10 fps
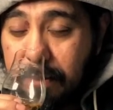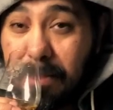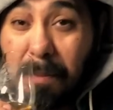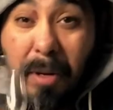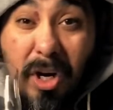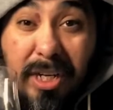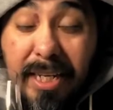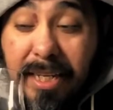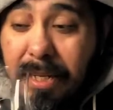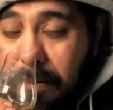Some
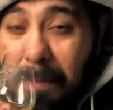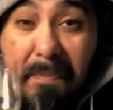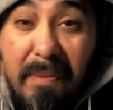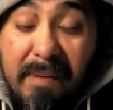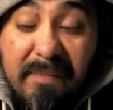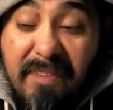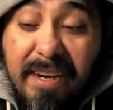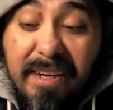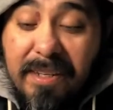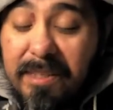honey and
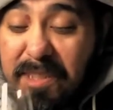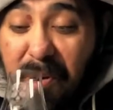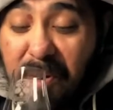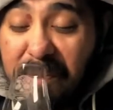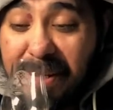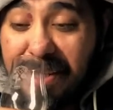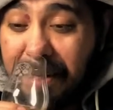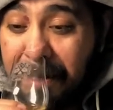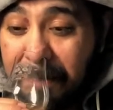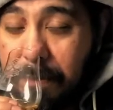bonfire smoke right
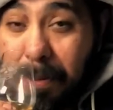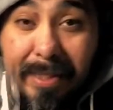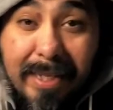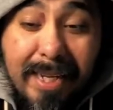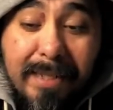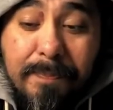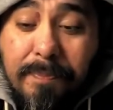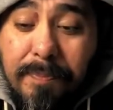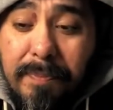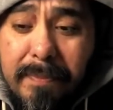there. But again,
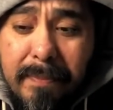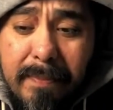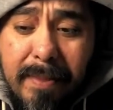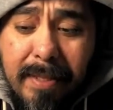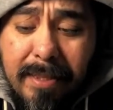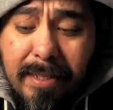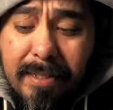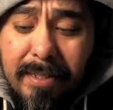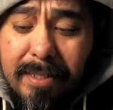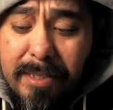
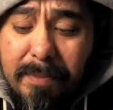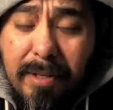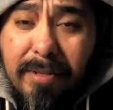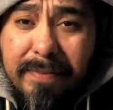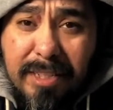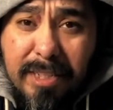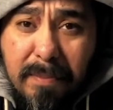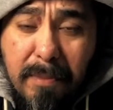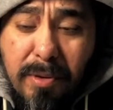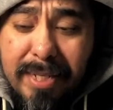the, the smell of the
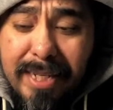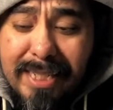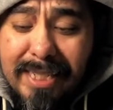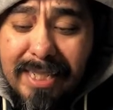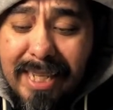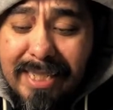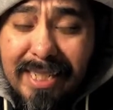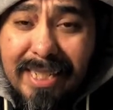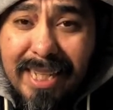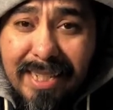smoke isn't as
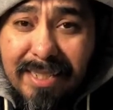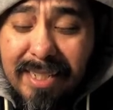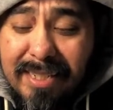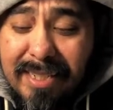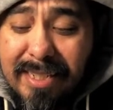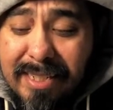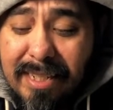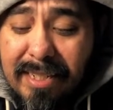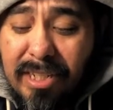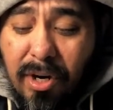intense as it is
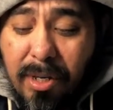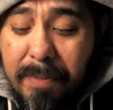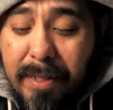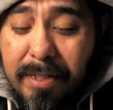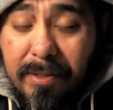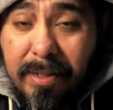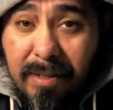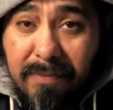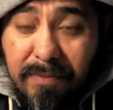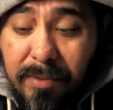on an Ardbeg or a
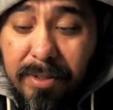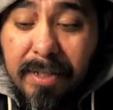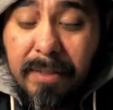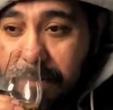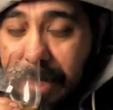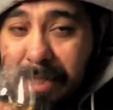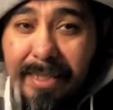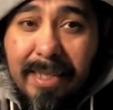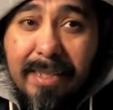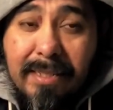Laphroaig. I'd
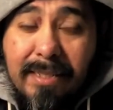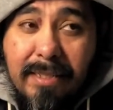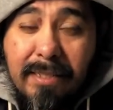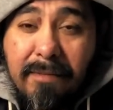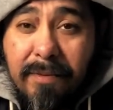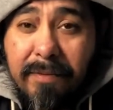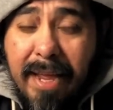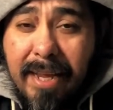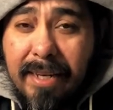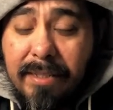say this is, if you've
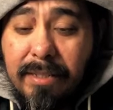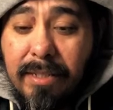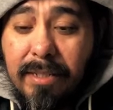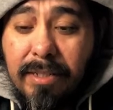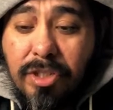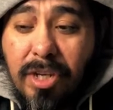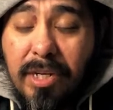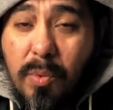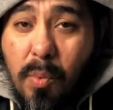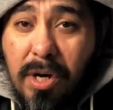had the
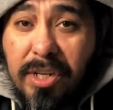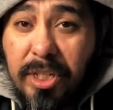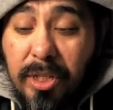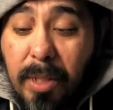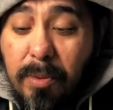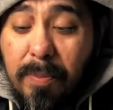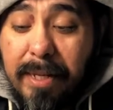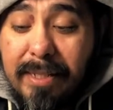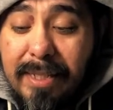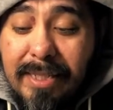Johnnie Walker Double
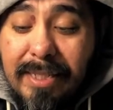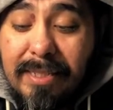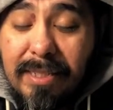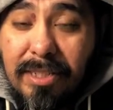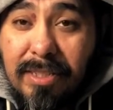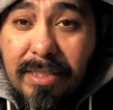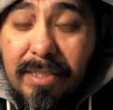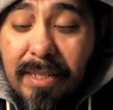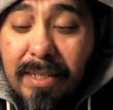Black, this is just